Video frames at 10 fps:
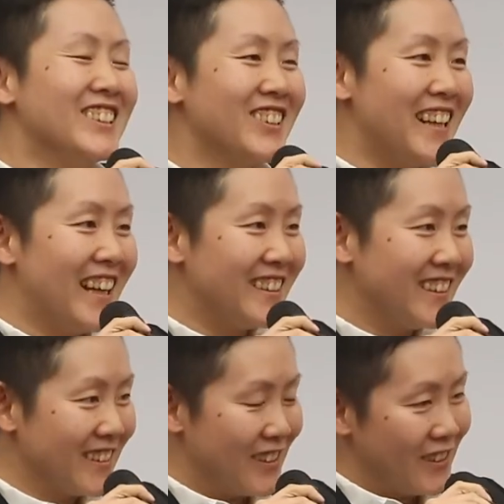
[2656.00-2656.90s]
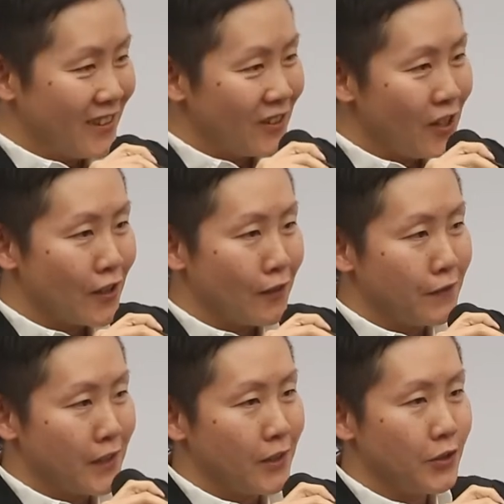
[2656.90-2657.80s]
So I think there's a lot of
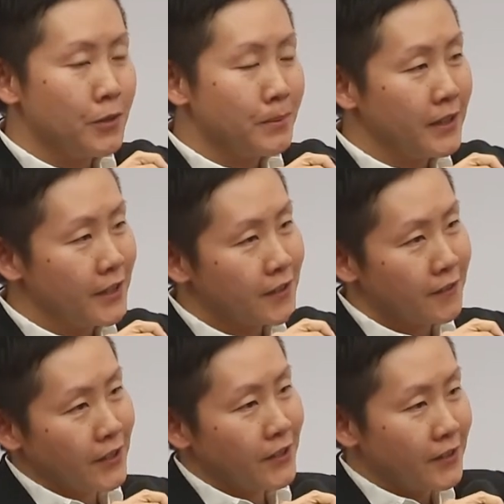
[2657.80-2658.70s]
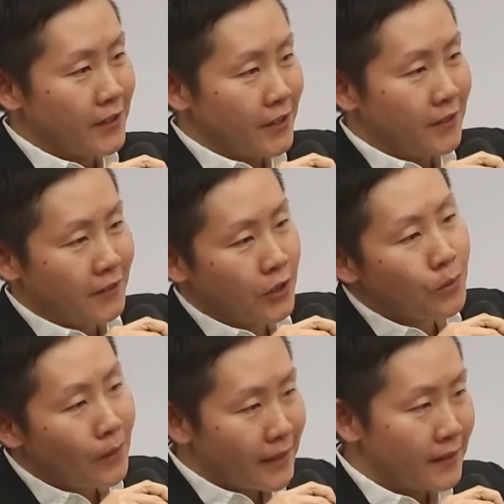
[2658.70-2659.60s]
human interaction that's
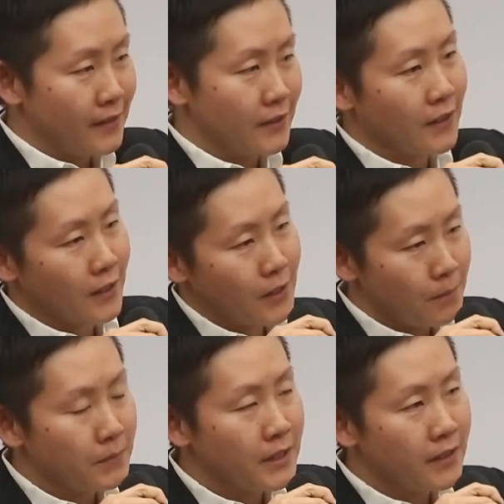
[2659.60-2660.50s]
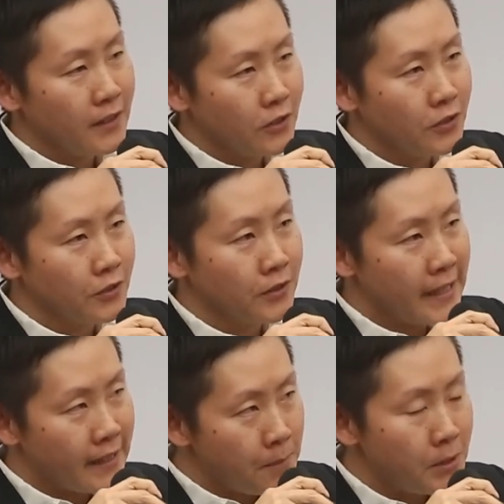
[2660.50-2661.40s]
required to
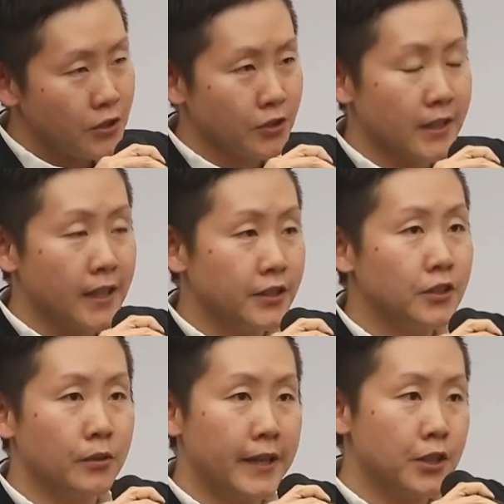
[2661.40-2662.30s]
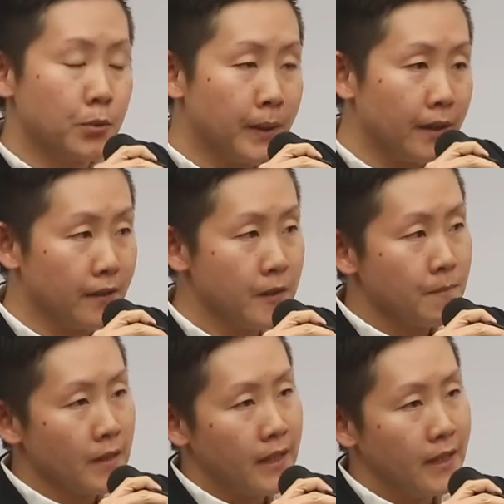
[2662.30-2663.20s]
enable a society to age well.
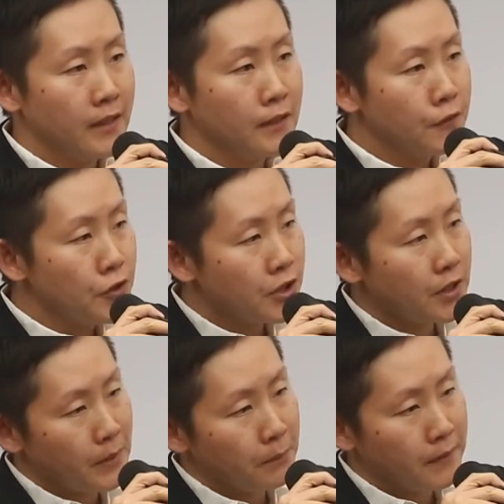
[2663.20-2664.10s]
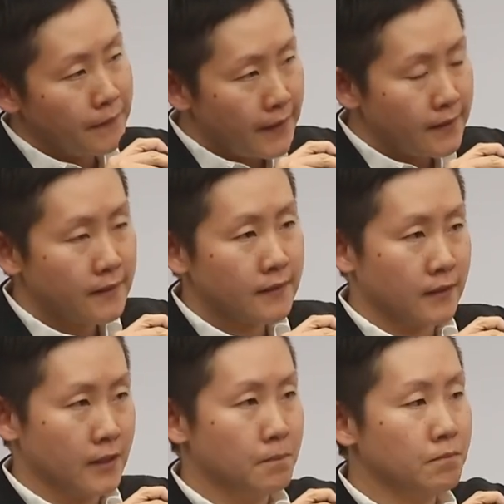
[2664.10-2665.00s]
And in future, when we face
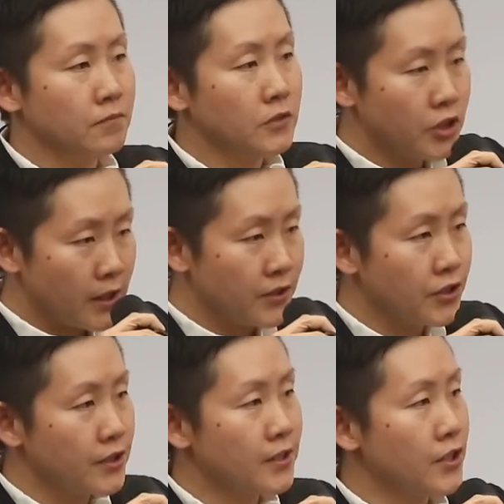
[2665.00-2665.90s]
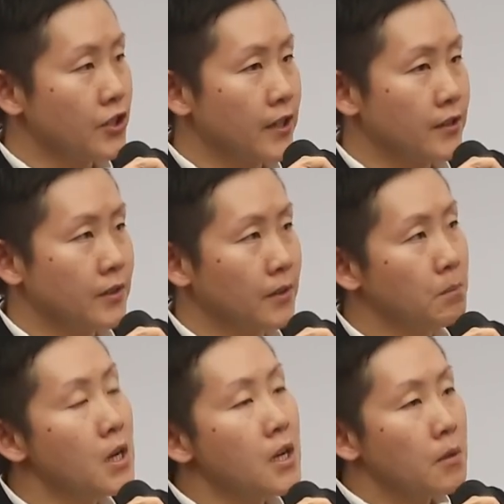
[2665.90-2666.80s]
challenges such as
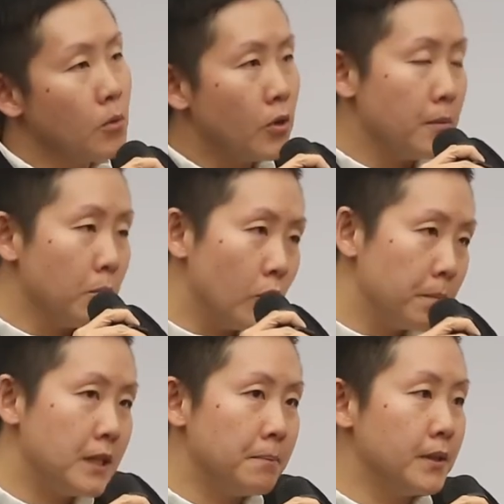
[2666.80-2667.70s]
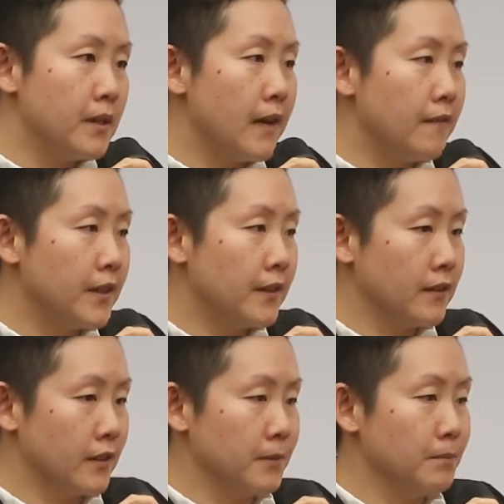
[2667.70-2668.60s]
more and more people having
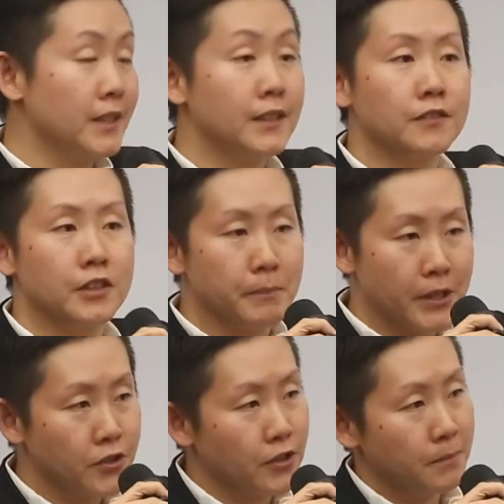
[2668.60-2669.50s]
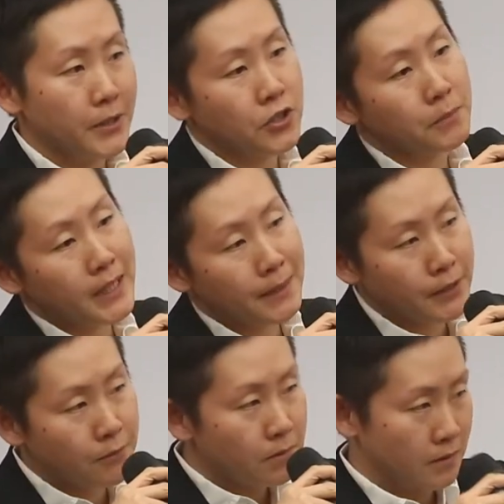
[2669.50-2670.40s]
signs of dementia will become
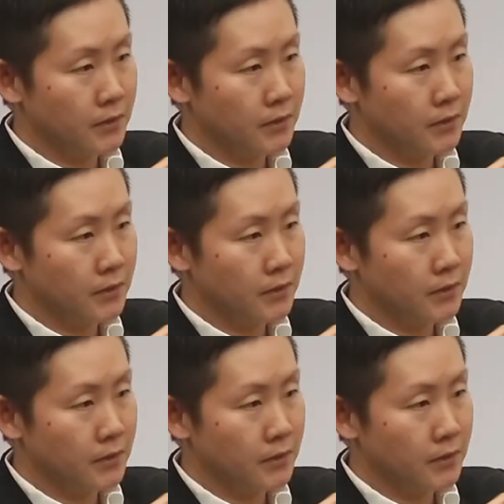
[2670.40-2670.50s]
as